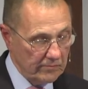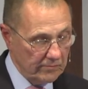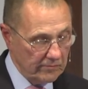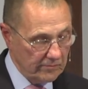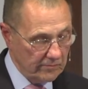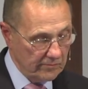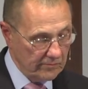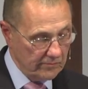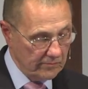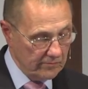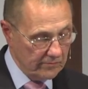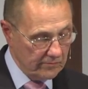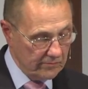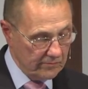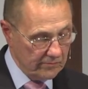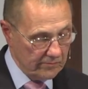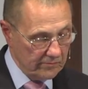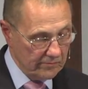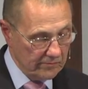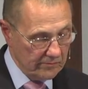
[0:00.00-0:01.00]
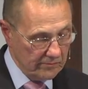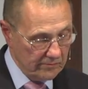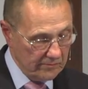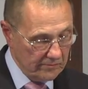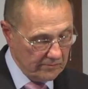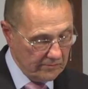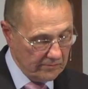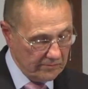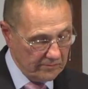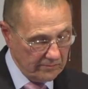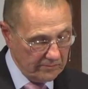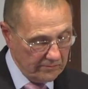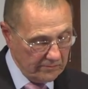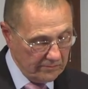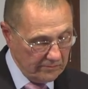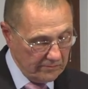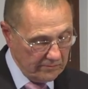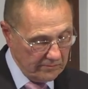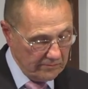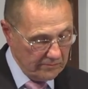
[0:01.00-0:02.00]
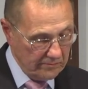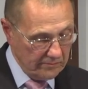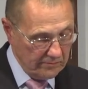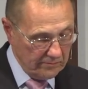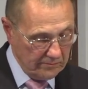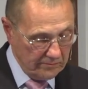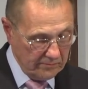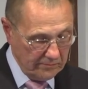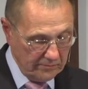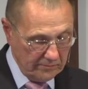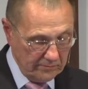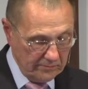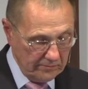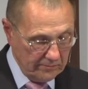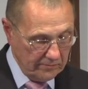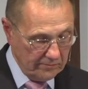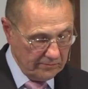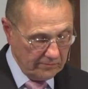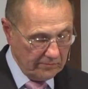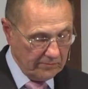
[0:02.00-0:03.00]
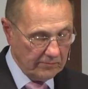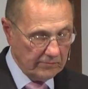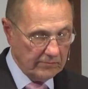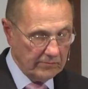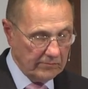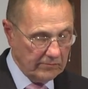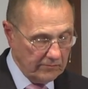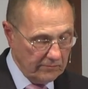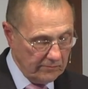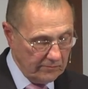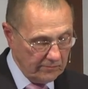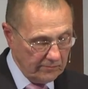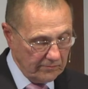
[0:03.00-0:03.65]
No words are spoken by the person on screen.